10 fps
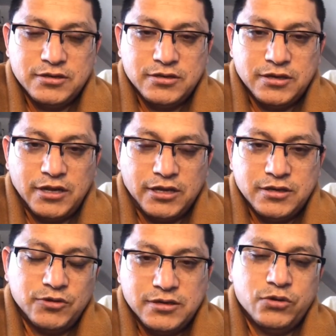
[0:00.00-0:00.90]
And as
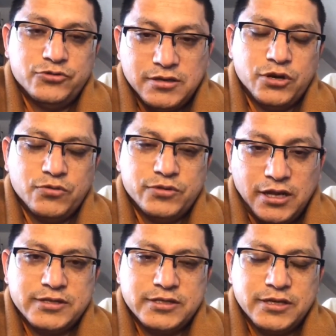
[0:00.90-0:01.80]
we all know
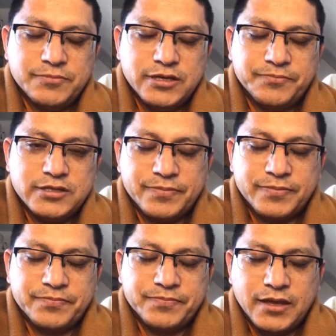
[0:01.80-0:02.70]
that um,
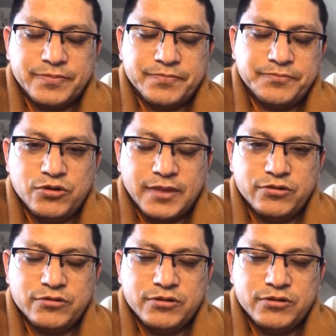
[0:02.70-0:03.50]
uh, communal